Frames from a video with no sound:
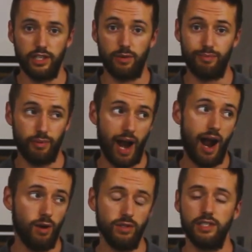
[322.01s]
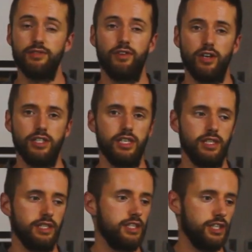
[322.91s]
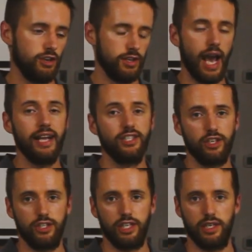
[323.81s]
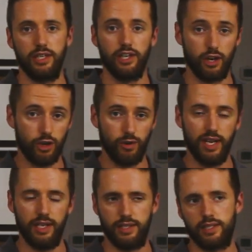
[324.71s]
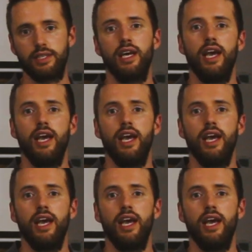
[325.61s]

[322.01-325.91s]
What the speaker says: your browns, versus your nitrogen, your greens,